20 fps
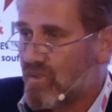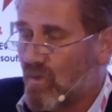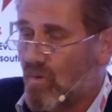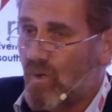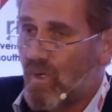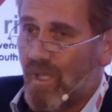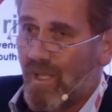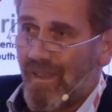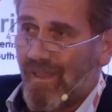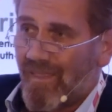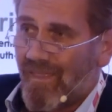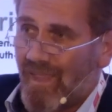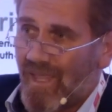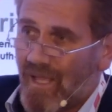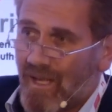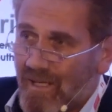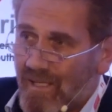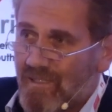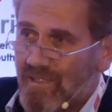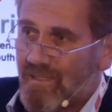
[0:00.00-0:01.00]
So
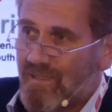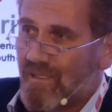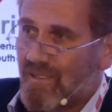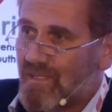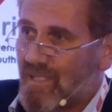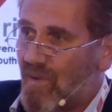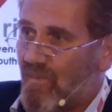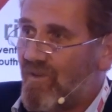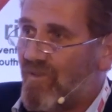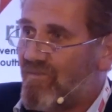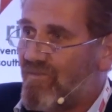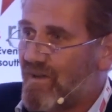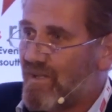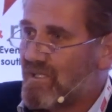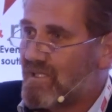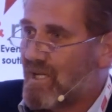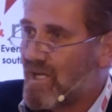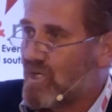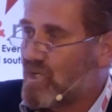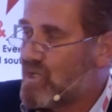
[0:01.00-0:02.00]
there is some
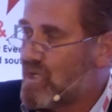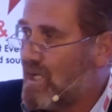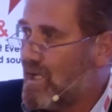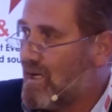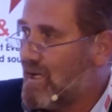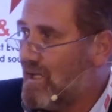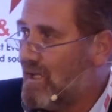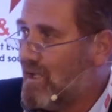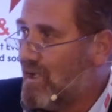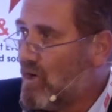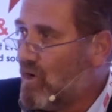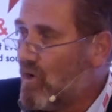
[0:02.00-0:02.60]
infrastructure.